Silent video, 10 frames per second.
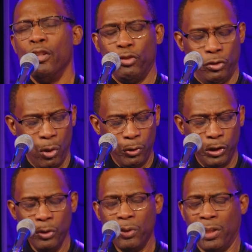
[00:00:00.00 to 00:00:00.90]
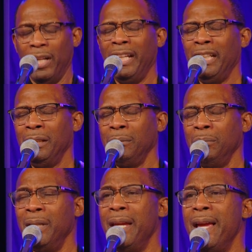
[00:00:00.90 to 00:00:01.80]
so you
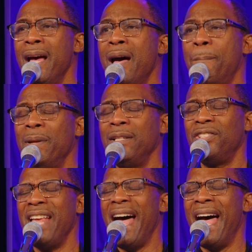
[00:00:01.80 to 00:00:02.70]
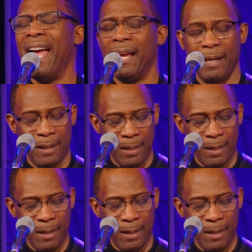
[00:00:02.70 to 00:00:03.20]
cleaned me up inside.